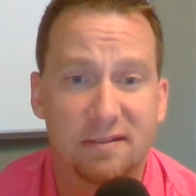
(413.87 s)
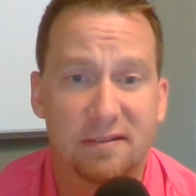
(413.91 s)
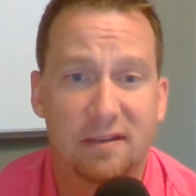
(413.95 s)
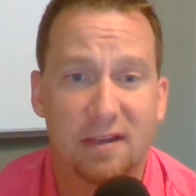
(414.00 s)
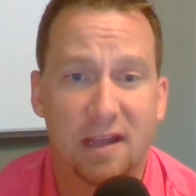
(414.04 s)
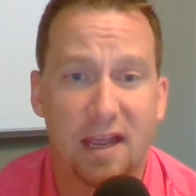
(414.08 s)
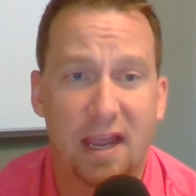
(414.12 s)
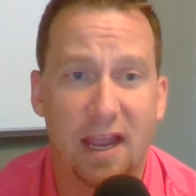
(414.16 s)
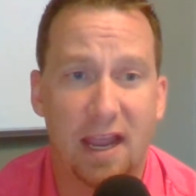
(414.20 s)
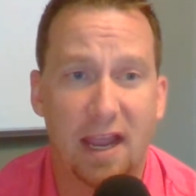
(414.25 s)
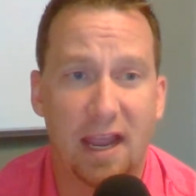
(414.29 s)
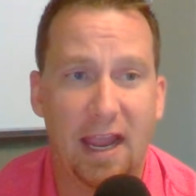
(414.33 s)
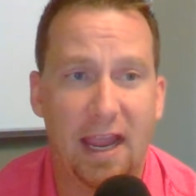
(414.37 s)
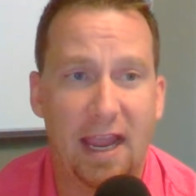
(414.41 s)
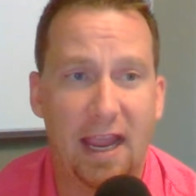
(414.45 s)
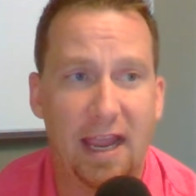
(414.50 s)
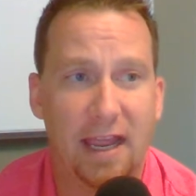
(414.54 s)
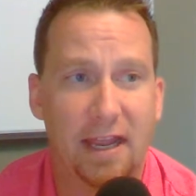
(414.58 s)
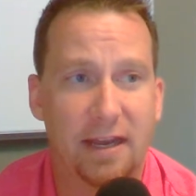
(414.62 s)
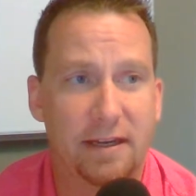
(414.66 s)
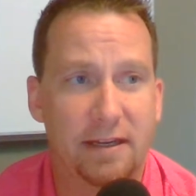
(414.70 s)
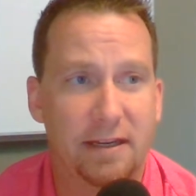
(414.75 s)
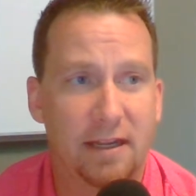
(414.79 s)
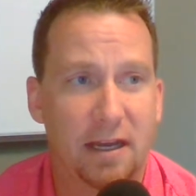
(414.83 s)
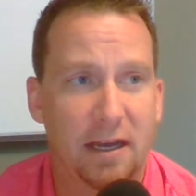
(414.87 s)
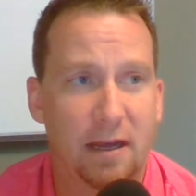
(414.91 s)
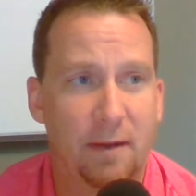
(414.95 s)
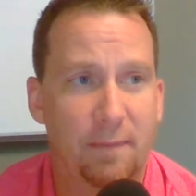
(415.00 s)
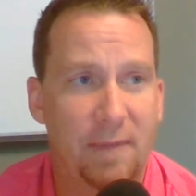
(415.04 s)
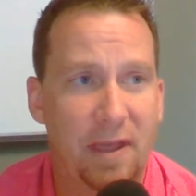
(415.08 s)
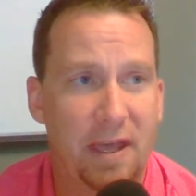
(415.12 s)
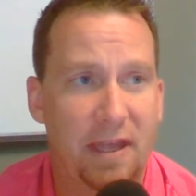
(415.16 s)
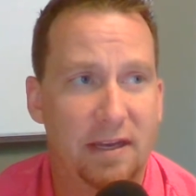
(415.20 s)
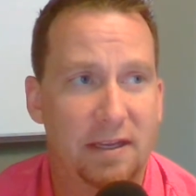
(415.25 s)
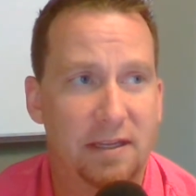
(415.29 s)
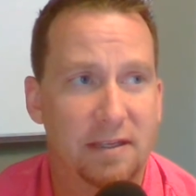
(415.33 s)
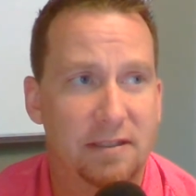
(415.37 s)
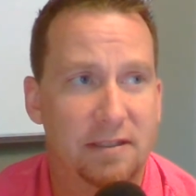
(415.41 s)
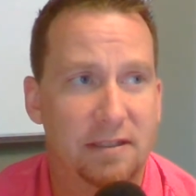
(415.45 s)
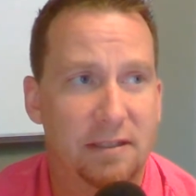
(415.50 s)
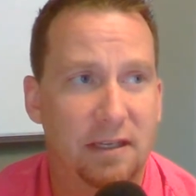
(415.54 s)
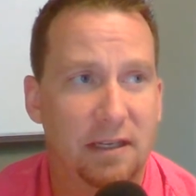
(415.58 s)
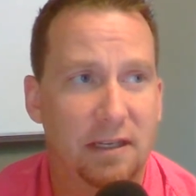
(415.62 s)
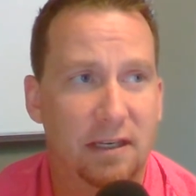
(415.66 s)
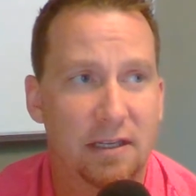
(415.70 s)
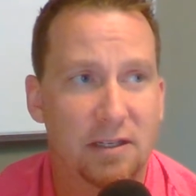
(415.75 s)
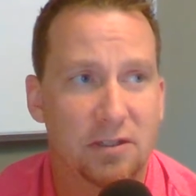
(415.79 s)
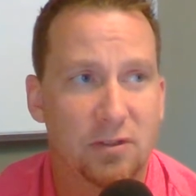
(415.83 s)
And
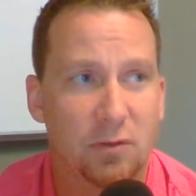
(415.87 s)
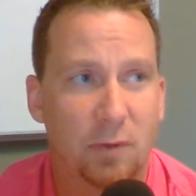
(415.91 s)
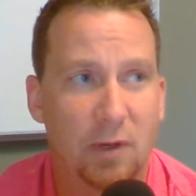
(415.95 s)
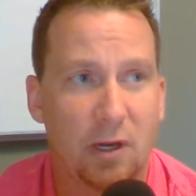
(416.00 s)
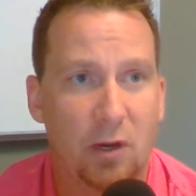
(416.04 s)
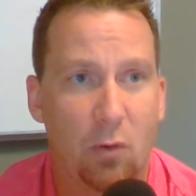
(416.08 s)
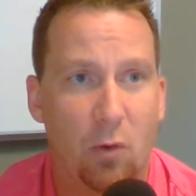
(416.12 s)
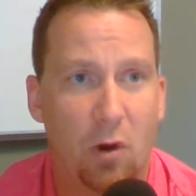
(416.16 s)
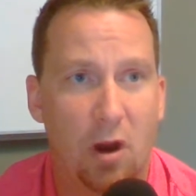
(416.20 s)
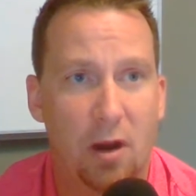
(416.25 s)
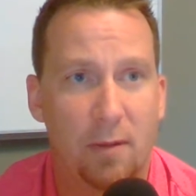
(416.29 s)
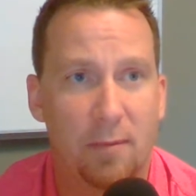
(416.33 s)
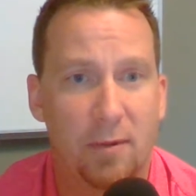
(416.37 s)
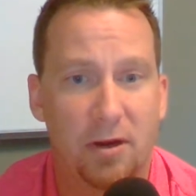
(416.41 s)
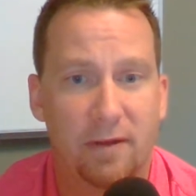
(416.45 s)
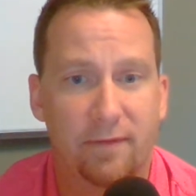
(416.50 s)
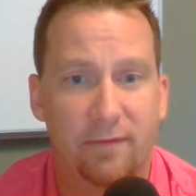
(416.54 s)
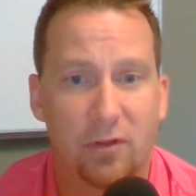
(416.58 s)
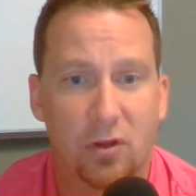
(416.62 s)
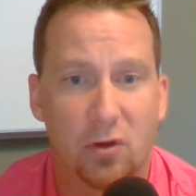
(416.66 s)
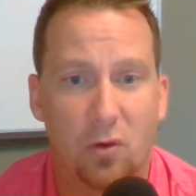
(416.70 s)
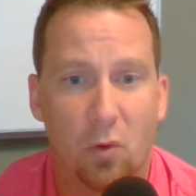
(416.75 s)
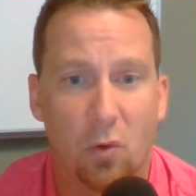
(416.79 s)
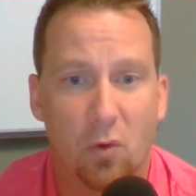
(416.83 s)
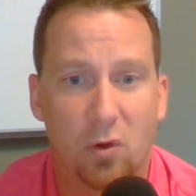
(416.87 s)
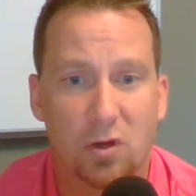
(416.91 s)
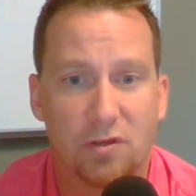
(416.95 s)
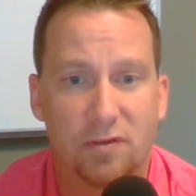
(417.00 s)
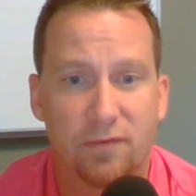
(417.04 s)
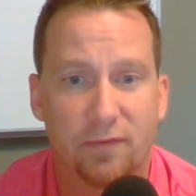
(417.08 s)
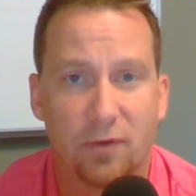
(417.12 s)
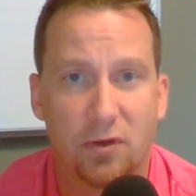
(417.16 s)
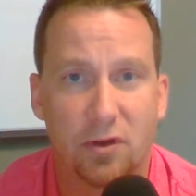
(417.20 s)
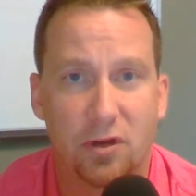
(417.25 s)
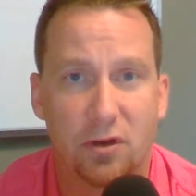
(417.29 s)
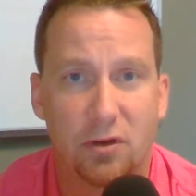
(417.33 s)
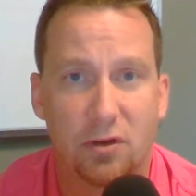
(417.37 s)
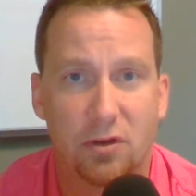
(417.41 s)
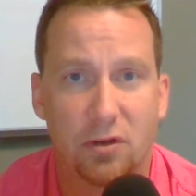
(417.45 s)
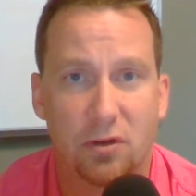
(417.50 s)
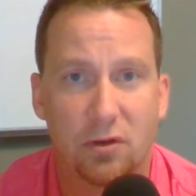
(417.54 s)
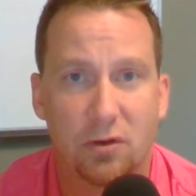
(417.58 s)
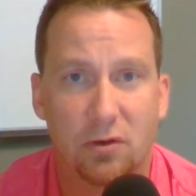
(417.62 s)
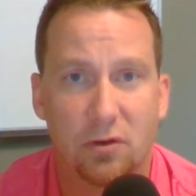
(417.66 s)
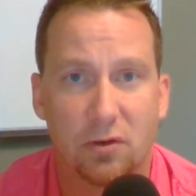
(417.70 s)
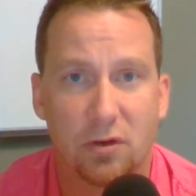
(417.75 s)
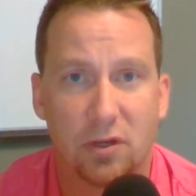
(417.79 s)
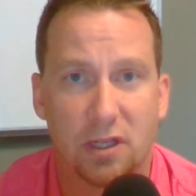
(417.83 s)
it is a requirement of the course for you
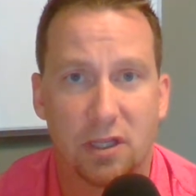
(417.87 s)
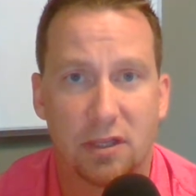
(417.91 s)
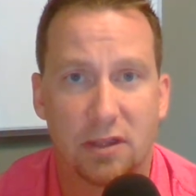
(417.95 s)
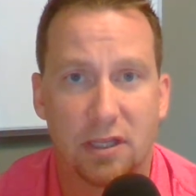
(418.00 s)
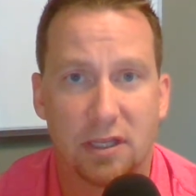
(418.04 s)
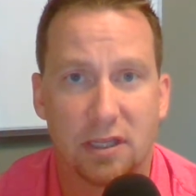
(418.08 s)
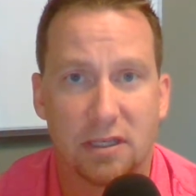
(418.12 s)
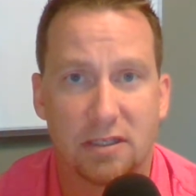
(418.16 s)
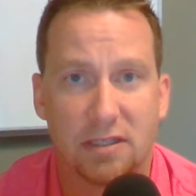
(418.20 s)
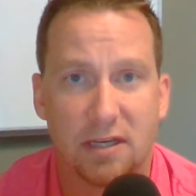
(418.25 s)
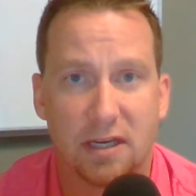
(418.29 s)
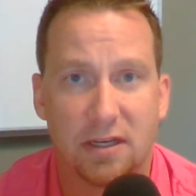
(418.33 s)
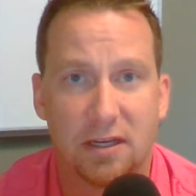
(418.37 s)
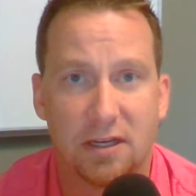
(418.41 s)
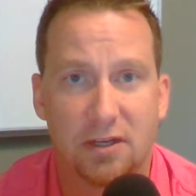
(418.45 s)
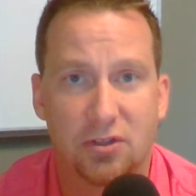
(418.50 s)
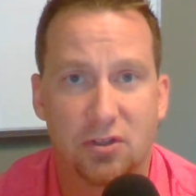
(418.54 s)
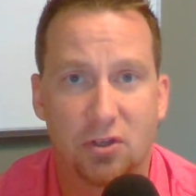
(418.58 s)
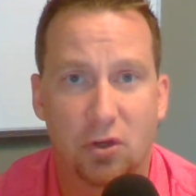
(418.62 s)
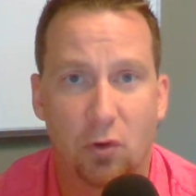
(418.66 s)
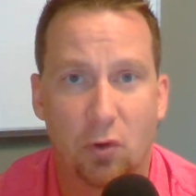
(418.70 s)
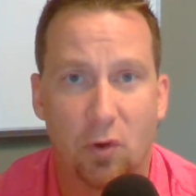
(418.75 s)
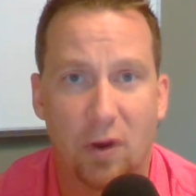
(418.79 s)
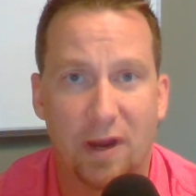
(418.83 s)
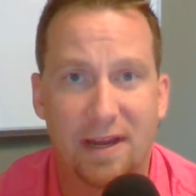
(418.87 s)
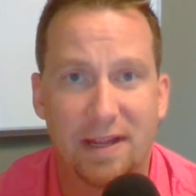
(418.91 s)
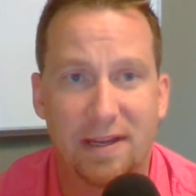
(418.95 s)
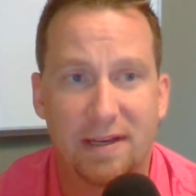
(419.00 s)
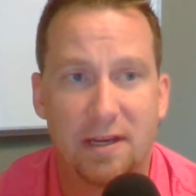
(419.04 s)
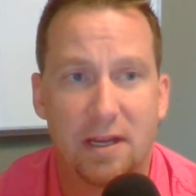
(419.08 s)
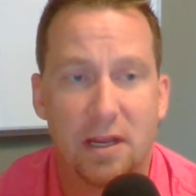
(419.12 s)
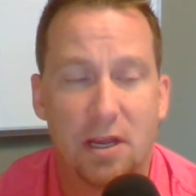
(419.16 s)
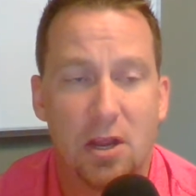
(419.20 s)
to get the attendance credit,